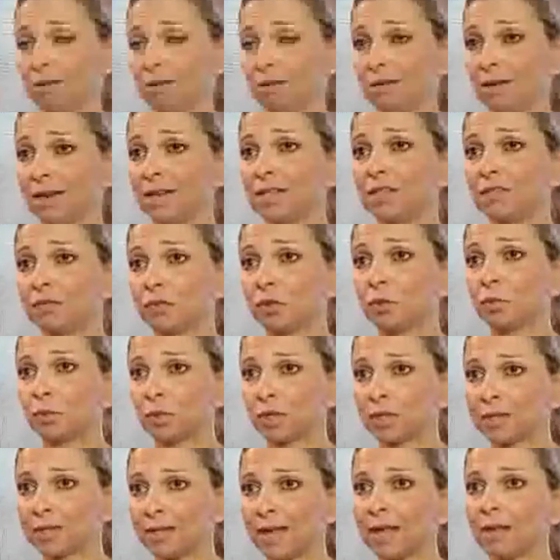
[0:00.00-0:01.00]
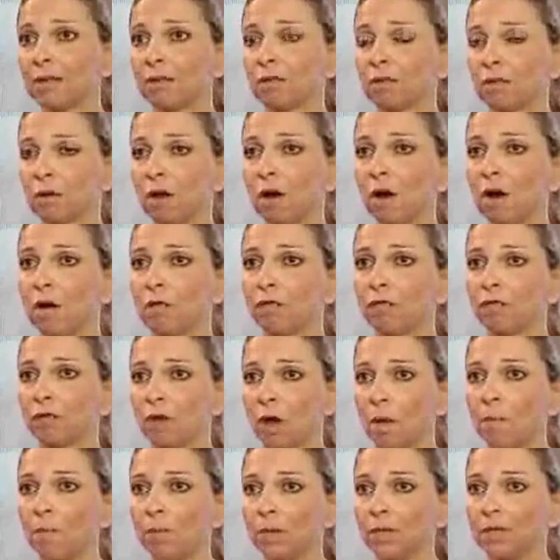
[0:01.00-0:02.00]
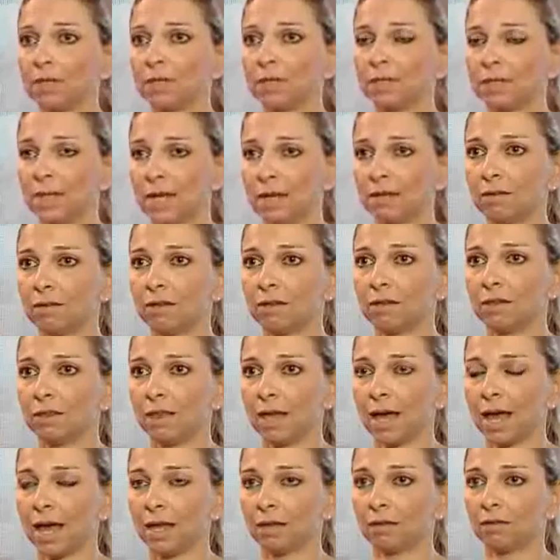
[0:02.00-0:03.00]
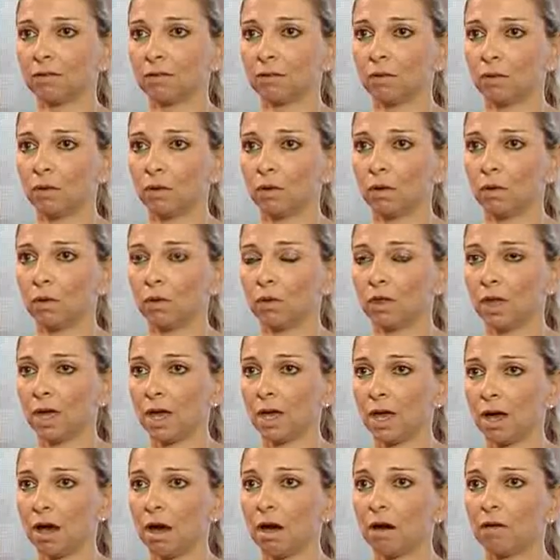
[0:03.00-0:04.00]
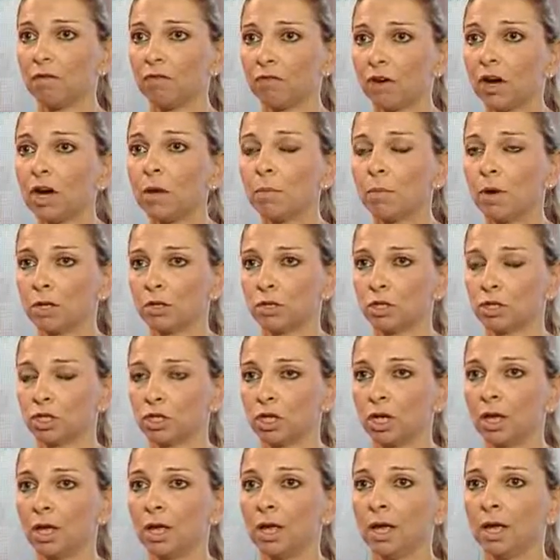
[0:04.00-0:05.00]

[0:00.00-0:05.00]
94% of companies stated that they are very much